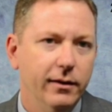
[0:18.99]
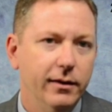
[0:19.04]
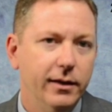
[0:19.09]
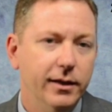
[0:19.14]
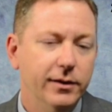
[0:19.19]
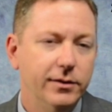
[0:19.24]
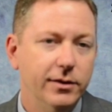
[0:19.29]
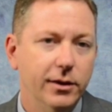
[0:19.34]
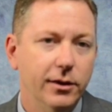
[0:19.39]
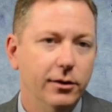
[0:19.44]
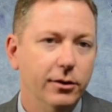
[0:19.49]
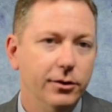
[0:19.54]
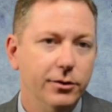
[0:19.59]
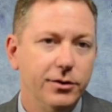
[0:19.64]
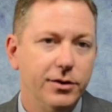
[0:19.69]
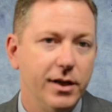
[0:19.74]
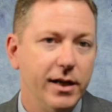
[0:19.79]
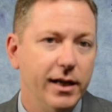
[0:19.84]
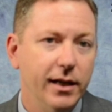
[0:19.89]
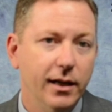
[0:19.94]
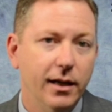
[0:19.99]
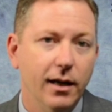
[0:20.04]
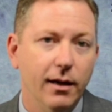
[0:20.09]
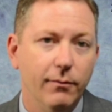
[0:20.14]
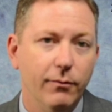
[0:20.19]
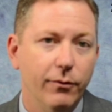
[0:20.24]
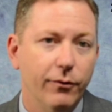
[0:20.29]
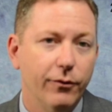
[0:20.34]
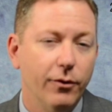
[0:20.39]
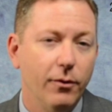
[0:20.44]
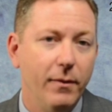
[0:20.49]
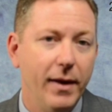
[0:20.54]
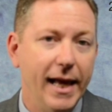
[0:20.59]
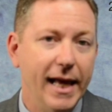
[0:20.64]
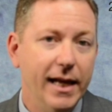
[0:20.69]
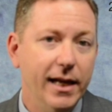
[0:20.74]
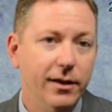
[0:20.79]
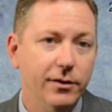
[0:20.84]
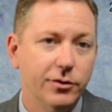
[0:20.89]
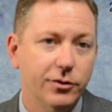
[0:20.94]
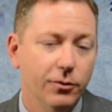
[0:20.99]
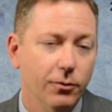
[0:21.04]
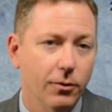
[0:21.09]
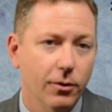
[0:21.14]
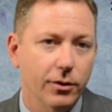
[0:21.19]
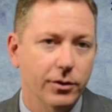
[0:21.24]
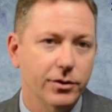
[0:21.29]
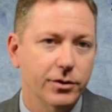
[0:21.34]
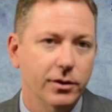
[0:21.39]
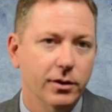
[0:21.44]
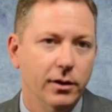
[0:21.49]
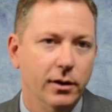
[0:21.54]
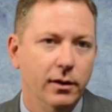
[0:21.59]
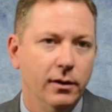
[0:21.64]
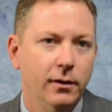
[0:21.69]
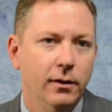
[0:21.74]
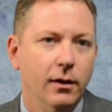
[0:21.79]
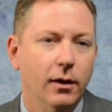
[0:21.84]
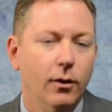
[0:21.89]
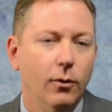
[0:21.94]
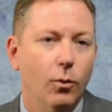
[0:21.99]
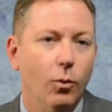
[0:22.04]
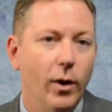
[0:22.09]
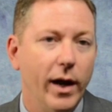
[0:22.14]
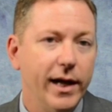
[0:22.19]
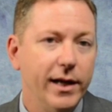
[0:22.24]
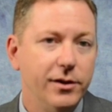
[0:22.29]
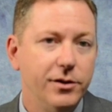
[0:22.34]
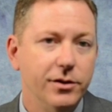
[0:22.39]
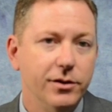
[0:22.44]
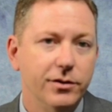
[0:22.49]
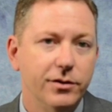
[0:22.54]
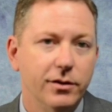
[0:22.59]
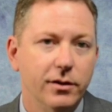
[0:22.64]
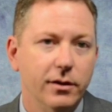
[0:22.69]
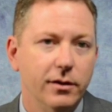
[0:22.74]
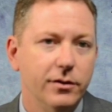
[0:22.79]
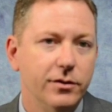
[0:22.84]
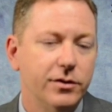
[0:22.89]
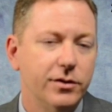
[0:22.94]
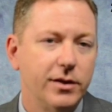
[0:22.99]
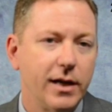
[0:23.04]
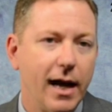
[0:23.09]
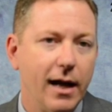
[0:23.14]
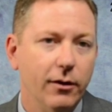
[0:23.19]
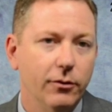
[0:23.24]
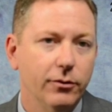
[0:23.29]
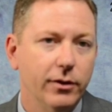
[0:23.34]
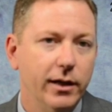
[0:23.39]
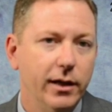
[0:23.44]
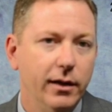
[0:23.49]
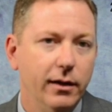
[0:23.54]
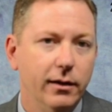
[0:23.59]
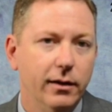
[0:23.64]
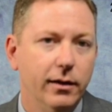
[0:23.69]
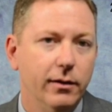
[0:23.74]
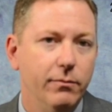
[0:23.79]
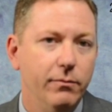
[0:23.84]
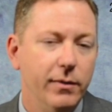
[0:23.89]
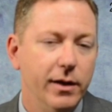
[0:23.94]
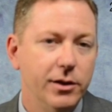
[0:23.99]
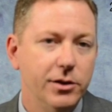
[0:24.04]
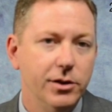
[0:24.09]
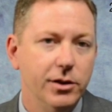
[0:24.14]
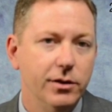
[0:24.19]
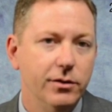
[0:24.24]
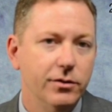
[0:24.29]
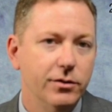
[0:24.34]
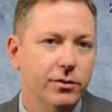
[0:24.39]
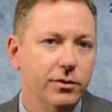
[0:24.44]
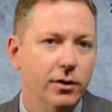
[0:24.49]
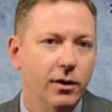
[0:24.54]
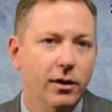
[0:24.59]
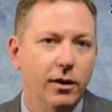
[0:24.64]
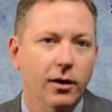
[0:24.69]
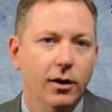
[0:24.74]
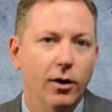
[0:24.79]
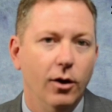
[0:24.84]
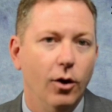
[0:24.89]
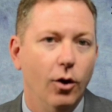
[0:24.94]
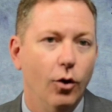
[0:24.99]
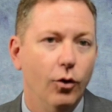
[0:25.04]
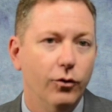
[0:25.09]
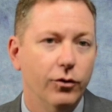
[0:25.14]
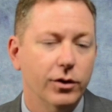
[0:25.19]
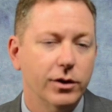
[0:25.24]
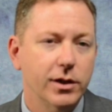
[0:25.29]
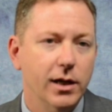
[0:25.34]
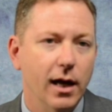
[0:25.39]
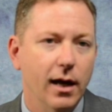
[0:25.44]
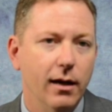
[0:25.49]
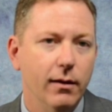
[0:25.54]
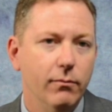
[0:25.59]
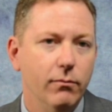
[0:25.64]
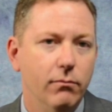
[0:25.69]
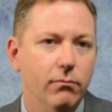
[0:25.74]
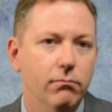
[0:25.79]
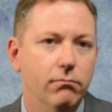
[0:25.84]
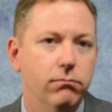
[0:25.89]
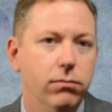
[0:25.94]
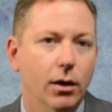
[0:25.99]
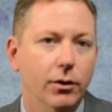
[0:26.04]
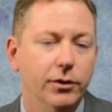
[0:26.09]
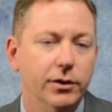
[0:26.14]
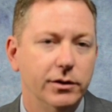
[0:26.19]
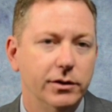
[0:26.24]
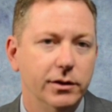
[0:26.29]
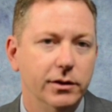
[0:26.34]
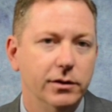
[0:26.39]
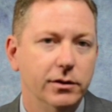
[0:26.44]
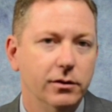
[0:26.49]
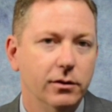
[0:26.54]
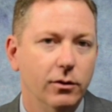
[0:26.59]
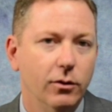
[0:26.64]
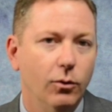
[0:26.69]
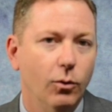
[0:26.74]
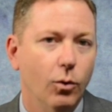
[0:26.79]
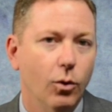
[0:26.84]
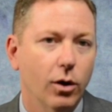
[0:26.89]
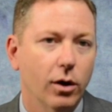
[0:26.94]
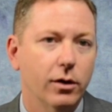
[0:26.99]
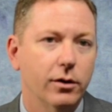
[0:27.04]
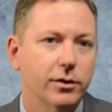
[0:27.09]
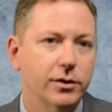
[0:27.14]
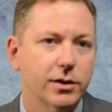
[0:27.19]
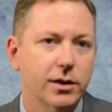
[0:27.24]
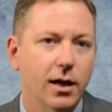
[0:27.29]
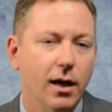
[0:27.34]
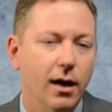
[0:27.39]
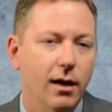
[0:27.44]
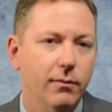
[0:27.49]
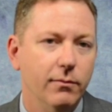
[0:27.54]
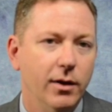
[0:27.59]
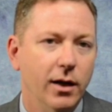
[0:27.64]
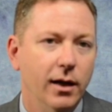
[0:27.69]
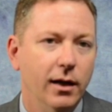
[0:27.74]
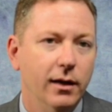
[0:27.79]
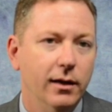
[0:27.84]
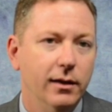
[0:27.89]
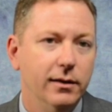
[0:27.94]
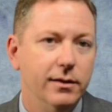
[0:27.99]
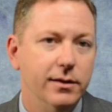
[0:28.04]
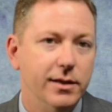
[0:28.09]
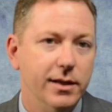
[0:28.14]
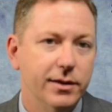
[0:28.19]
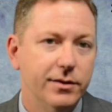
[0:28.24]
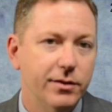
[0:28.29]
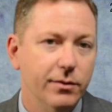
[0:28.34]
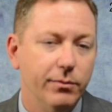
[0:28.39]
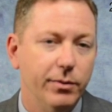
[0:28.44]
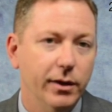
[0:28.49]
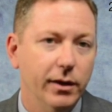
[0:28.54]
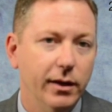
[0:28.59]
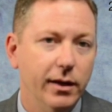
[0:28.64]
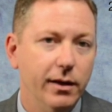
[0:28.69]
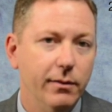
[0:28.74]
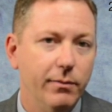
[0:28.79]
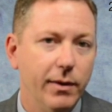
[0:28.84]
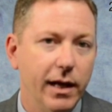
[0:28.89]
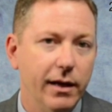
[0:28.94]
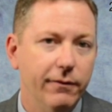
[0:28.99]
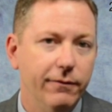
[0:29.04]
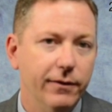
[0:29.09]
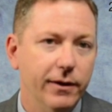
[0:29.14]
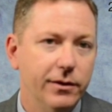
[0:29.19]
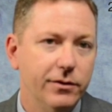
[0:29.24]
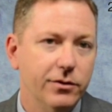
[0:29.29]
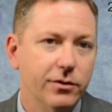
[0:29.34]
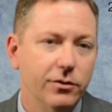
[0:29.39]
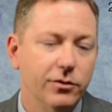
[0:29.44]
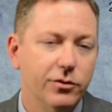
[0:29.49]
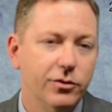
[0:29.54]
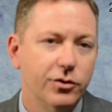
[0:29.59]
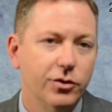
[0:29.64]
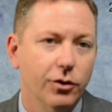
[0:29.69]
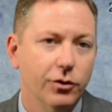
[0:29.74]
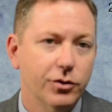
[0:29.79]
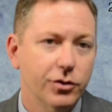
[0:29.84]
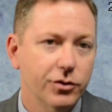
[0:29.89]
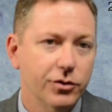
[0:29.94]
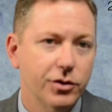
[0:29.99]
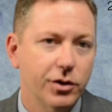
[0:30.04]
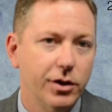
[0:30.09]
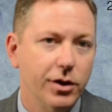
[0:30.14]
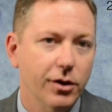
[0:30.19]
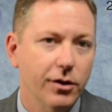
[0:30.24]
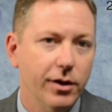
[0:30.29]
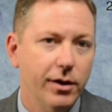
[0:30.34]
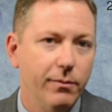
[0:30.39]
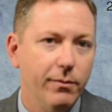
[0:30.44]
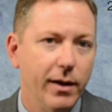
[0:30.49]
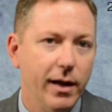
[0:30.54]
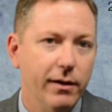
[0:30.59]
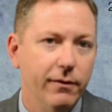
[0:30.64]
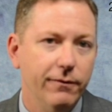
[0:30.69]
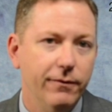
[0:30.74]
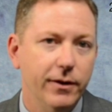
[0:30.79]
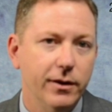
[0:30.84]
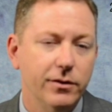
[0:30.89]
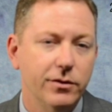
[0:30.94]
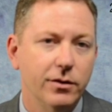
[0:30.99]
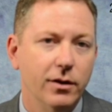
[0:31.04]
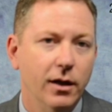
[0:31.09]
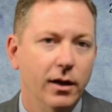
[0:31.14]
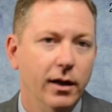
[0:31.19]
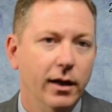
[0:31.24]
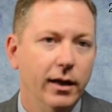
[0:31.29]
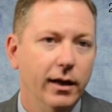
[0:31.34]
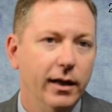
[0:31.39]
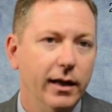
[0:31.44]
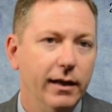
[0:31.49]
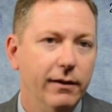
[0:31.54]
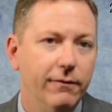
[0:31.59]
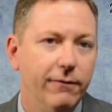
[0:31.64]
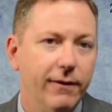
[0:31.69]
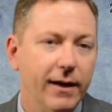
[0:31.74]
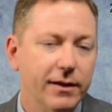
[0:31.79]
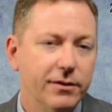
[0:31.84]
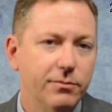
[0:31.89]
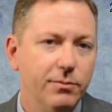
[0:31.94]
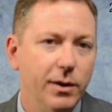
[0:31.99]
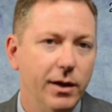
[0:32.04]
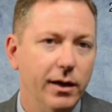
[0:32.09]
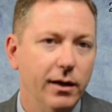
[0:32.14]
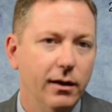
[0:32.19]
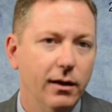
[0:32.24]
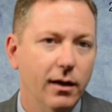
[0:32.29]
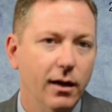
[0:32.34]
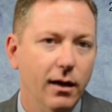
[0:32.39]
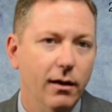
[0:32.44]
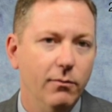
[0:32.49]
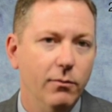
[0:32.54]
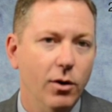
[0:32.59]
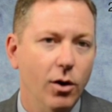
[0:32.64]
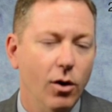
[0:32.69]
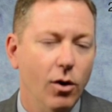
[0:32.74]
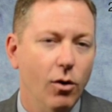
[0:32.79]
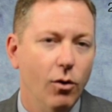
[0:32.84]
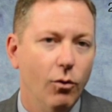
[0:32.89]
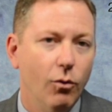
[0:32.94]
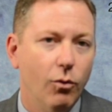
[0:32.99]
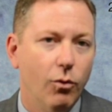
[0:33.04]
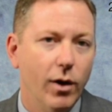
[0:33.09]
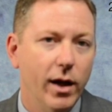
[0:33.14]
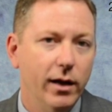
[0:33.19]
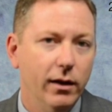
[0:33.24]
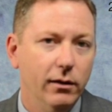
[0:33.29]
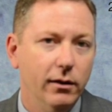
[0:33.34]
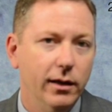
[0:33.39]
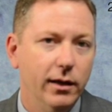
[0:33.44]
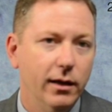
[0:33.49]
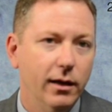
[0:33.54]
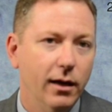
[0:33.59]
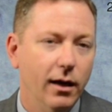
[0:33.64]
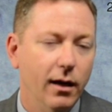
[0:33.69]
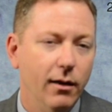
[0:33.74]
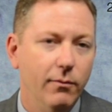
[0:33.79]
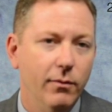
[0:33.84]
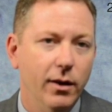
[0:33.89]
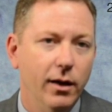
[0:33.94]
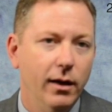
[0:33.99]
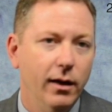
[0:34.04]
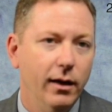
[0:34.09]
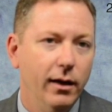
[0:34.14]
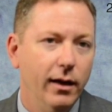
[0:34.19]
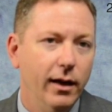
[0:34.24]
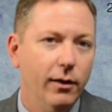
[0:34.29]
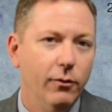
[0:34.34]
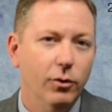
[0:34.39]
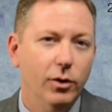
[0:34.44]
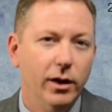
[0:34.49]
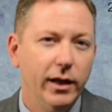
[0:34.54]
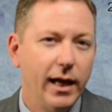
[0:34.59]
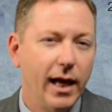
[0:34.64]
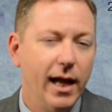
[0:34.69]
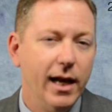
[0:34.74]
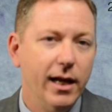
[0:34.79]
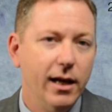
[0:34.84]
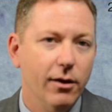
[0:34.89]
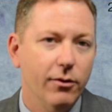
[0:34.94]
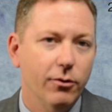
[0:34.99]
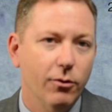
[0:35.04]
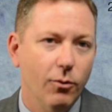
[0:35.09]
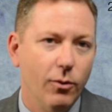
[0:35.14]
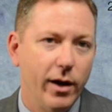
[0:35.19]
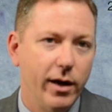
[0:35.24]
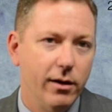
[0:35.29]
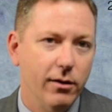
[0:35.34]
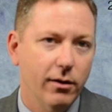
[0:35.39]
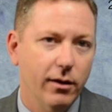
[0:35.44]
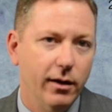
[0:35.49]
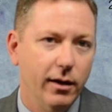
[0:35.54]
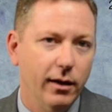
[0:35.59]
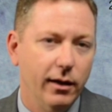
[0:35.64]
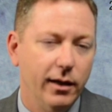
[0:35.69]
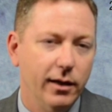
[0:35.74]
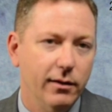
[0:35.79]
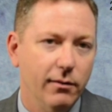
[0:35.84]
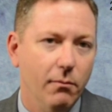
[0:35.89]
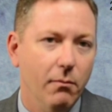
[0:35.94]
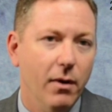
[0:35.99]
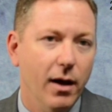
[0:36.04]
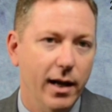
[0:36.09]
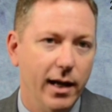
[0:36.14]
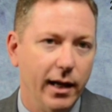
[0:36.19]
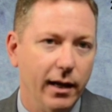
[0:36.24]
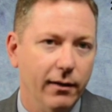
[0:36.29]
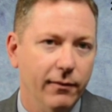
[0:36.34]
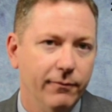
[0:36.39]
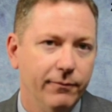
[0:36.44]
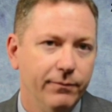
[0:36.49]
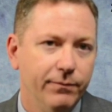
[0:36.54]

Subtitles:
This includes income from any source: wages, salary, commissions, overtime, bonuses, workers' comp, disability benefits, Social Security benefits, investment income, rental income, and really any other way you're going to get money.